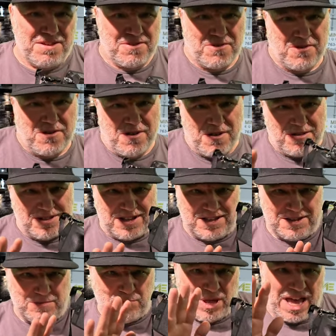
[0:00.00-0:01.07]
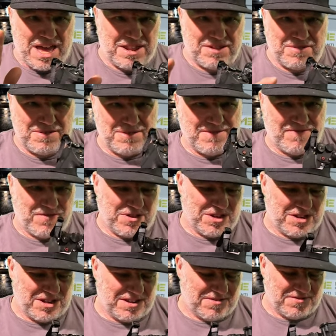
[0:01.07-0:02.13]
whole kind of battle you're
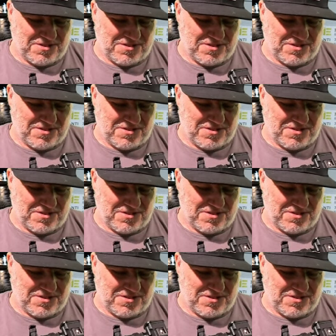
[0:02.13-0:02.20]
fighting